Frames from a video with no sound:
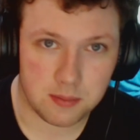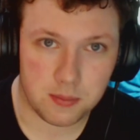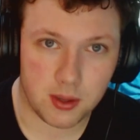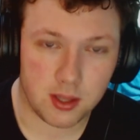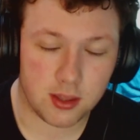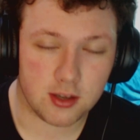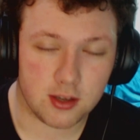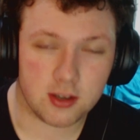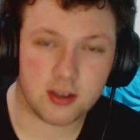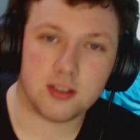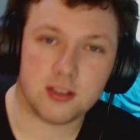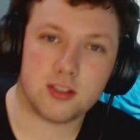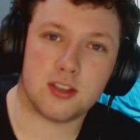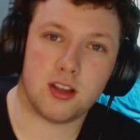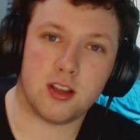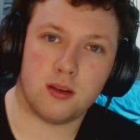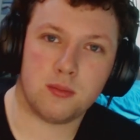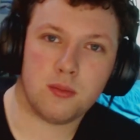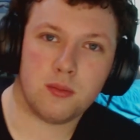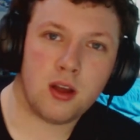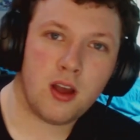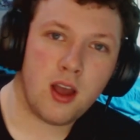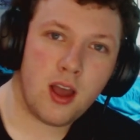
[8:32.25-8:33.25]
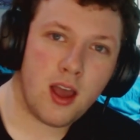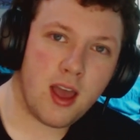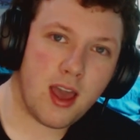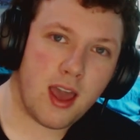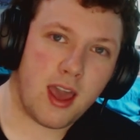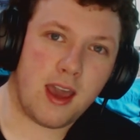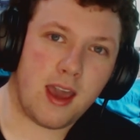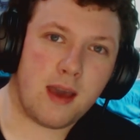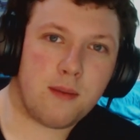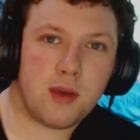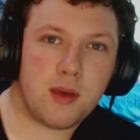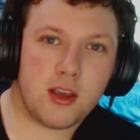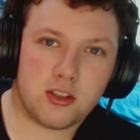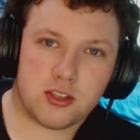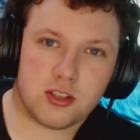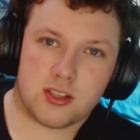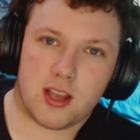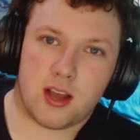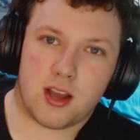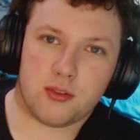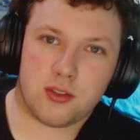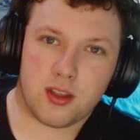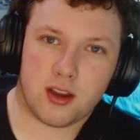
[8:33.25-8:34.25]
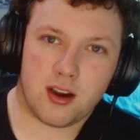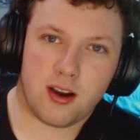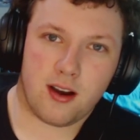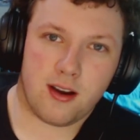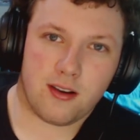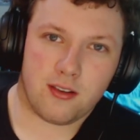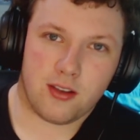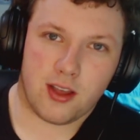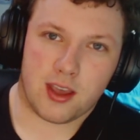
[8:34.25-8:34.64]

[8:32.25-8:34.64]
I mean, there's some hand mages out there